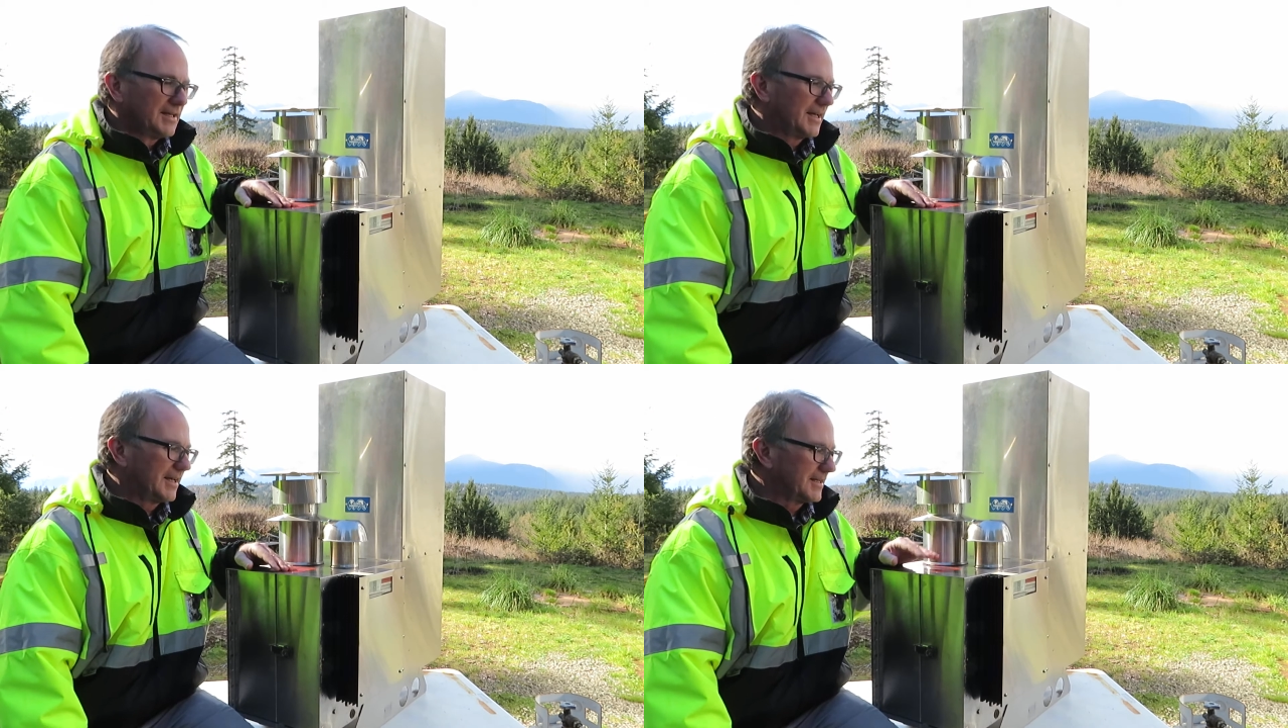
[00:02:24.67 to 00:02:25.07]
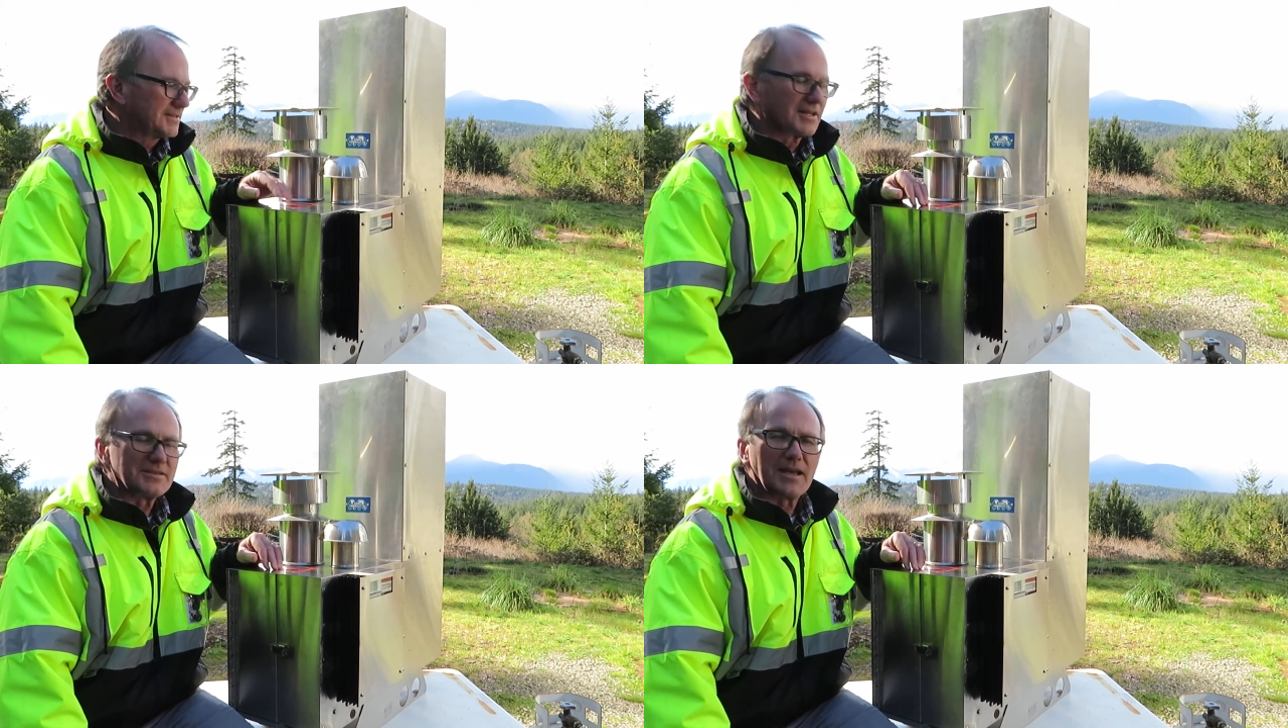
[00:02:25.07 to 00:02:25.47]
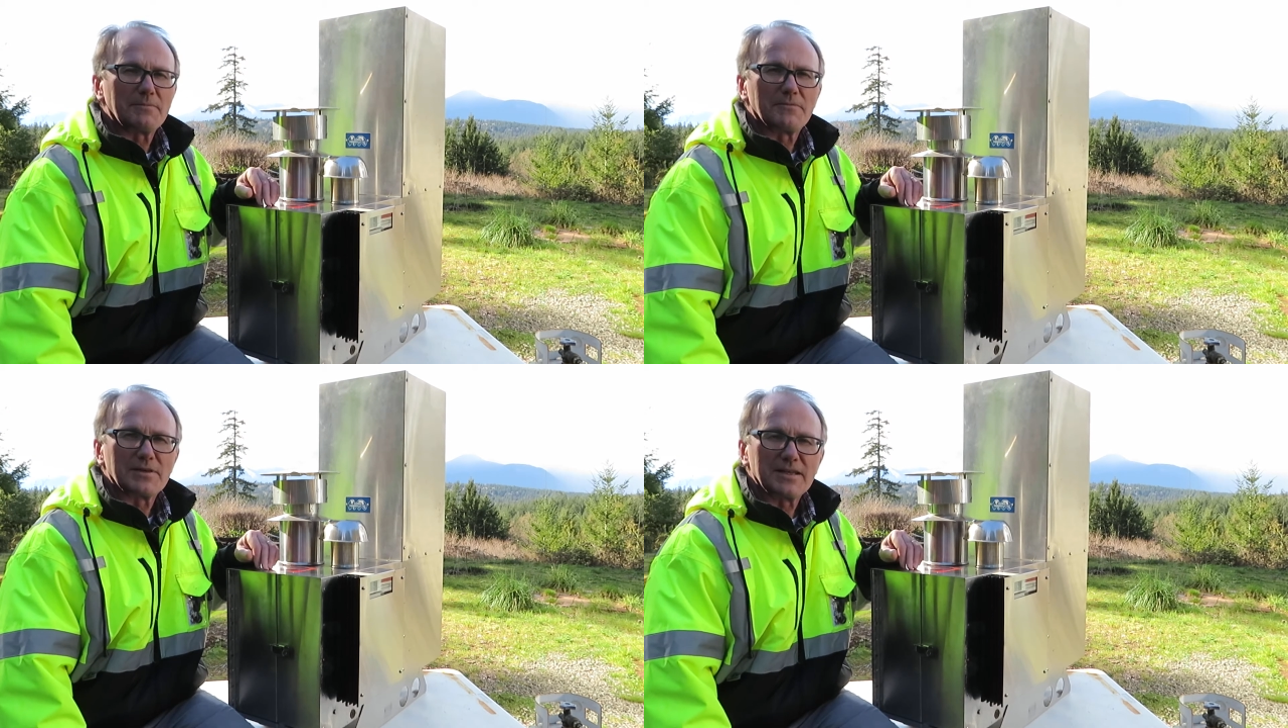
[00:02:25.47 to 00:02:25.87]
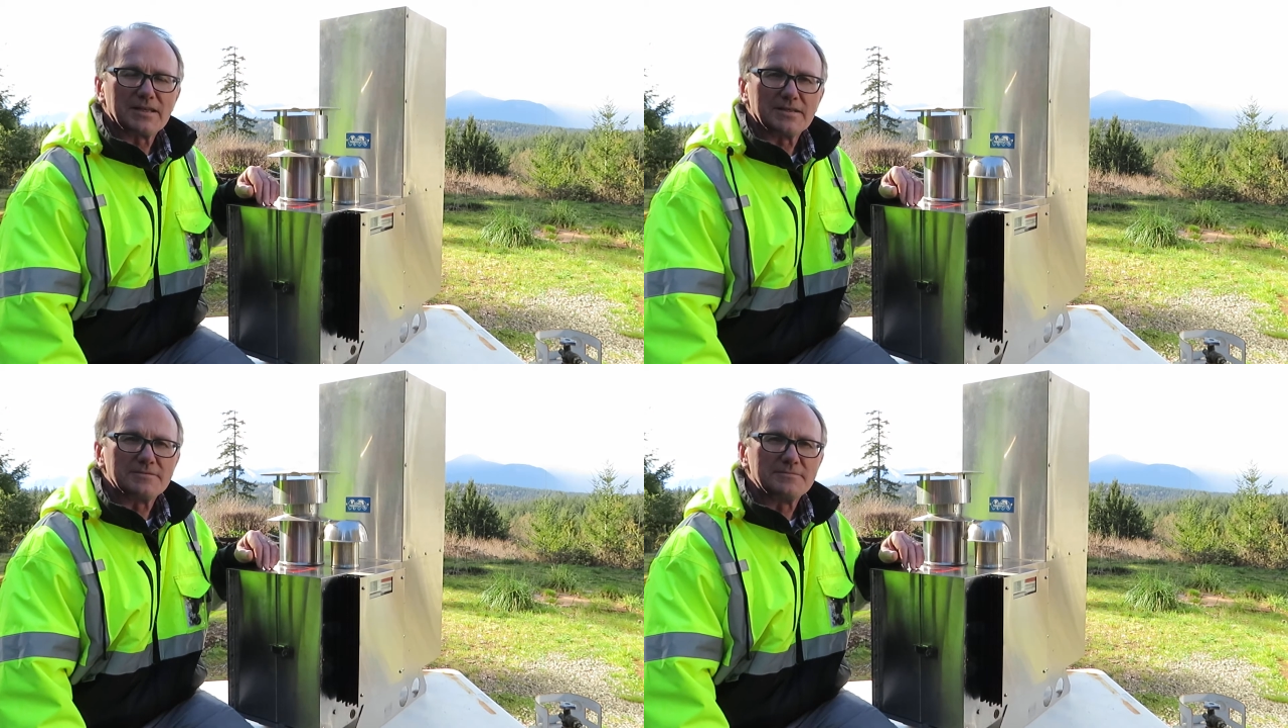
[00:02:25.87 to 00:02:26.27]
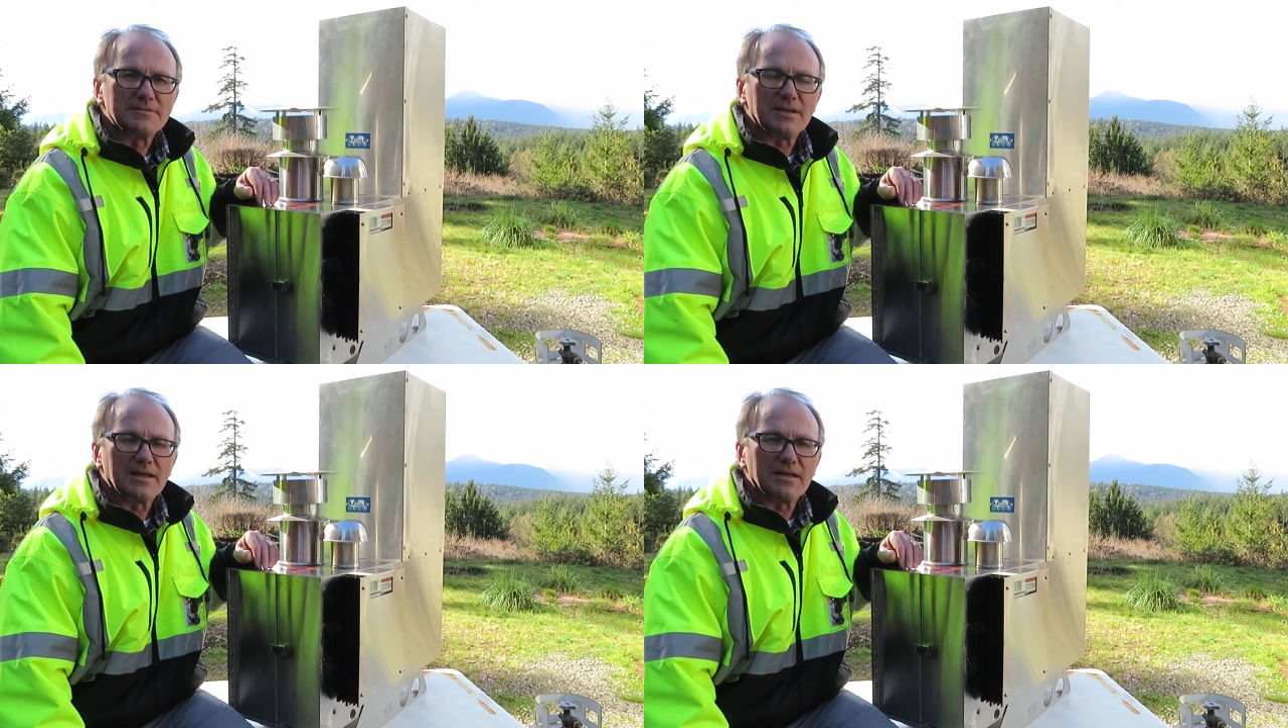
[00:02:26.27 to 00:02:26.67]
and it's on top of a hill
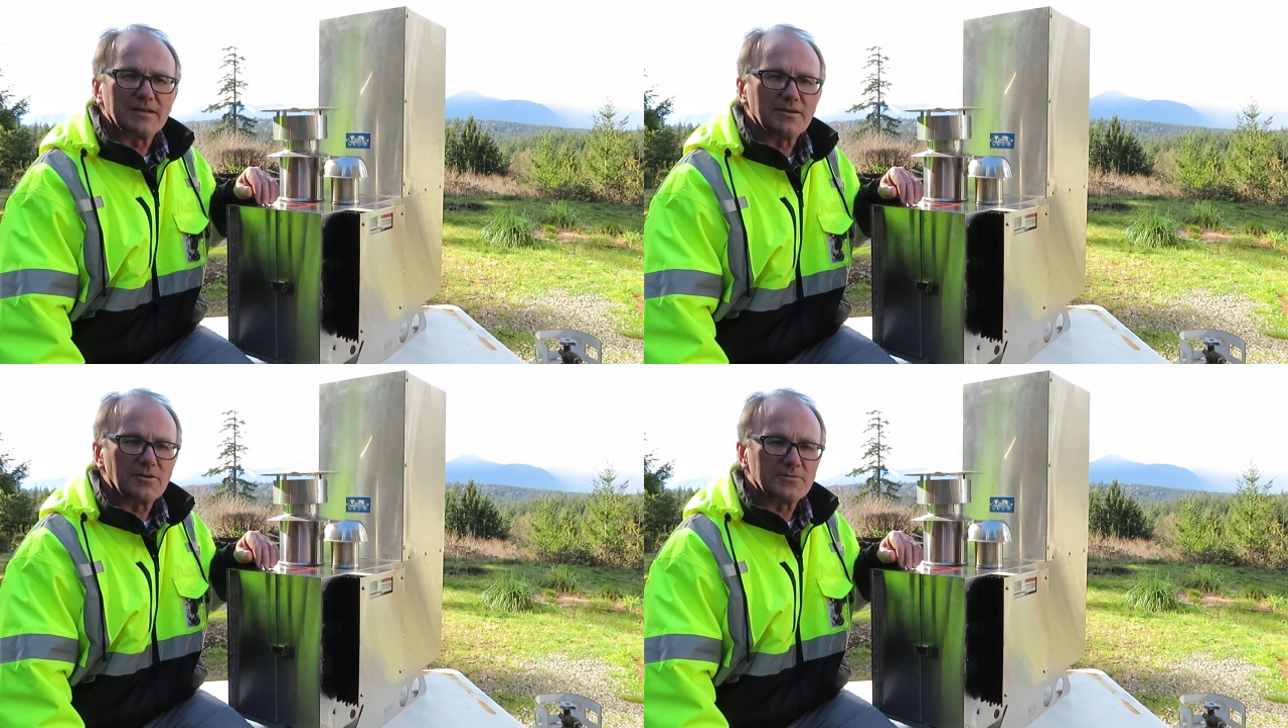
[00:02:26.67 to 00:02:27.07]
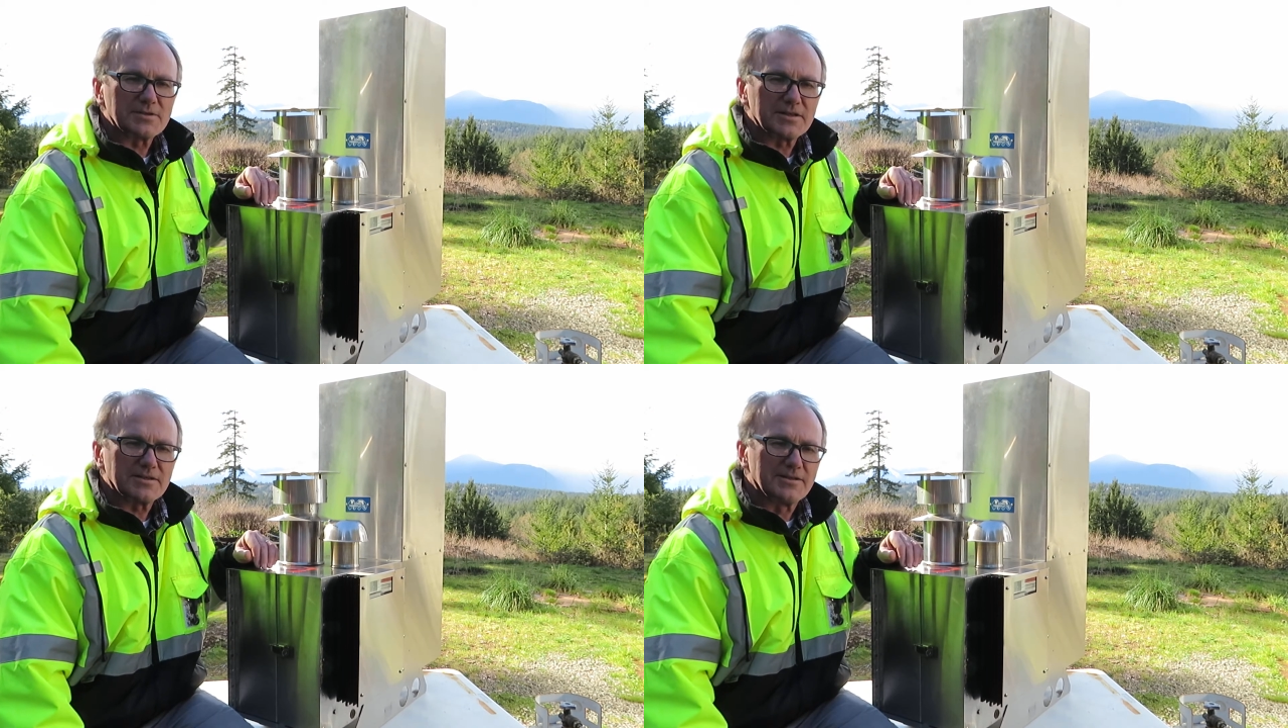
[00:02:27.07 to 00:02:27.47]
over there.